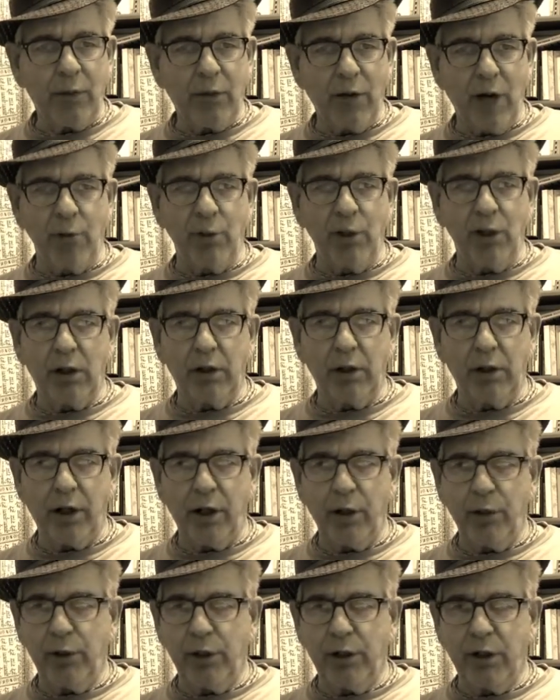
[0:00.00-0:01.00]
Robert
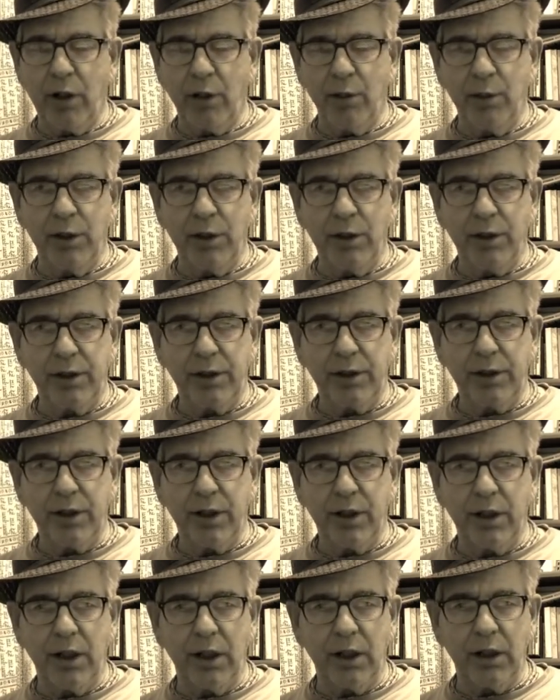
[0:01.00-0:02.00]
Clary would come in and
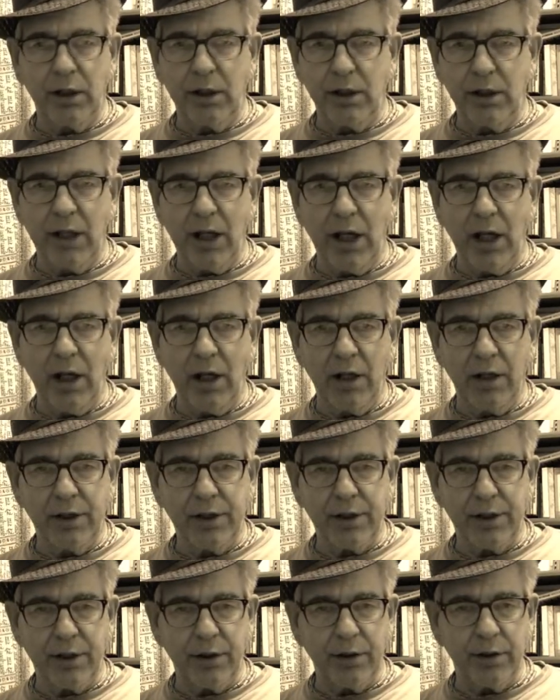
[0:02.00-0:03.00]
sing and
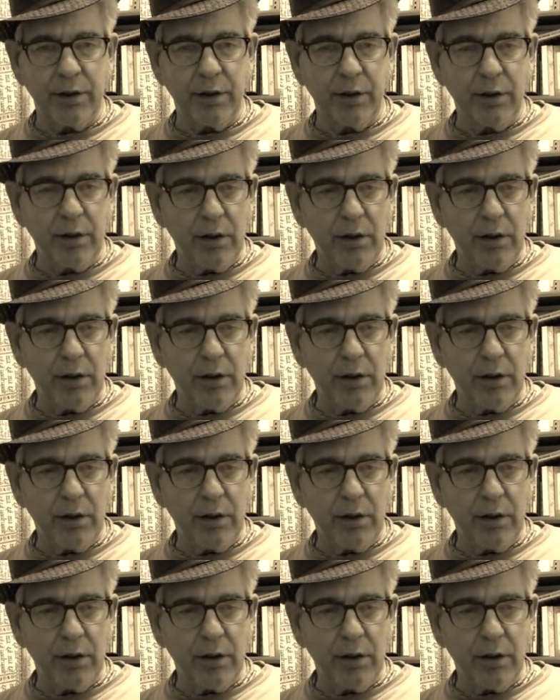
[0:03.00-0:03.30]
dance and